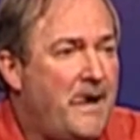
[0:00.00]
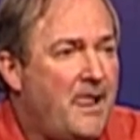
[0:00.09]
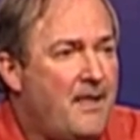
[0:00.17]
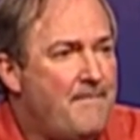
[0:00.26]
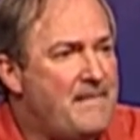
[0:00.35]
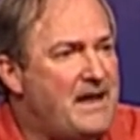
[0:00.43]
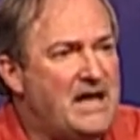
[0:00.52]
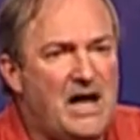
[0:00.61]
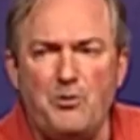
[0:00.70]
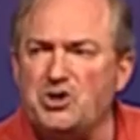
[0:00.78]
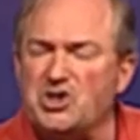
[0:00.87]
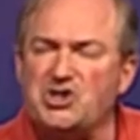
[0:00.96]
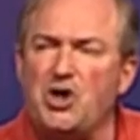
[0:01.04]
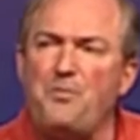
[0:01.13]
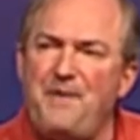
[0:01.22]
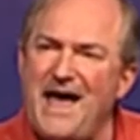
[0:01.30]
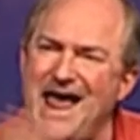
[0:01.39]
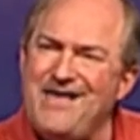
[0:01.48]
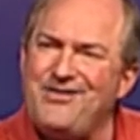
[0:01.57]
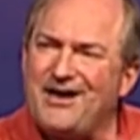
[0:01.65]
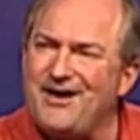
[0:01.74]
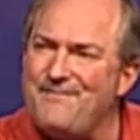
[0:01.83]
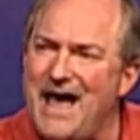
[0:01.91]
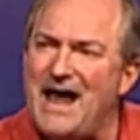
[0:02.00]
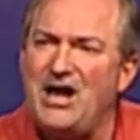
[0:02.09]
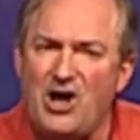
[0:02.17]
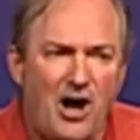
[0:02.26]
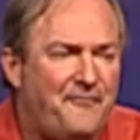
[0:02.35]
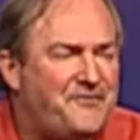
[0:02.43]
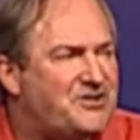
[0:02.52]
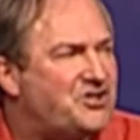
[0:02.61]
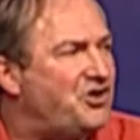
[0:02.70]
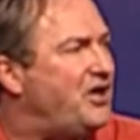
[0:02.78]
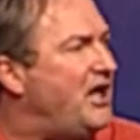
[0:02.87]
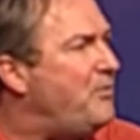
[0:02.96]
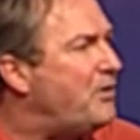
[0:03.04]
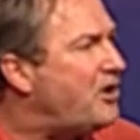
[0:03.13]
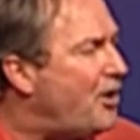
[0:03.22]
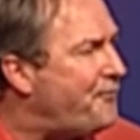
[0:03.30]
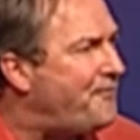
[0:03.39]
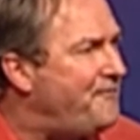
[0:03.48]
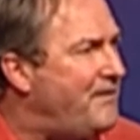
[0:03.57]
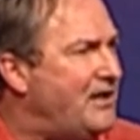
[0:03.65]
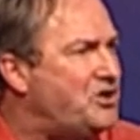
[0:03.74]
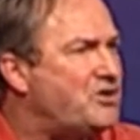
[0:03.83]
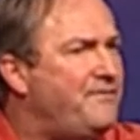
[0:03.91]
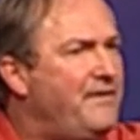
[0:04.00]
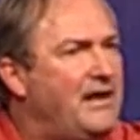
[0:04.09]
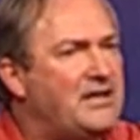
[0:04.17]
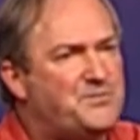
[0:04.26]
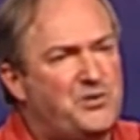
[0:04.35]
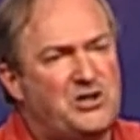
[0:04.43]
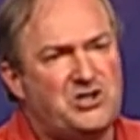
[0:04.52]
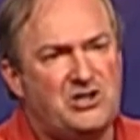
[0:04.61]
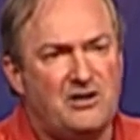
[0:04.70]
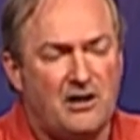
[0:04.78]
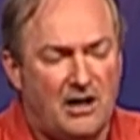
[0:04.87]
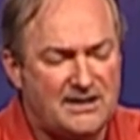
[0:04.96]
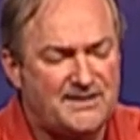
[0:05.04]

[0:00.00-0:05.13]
And he would just obey the commanding officer. He would go from village to village preaching the gospel.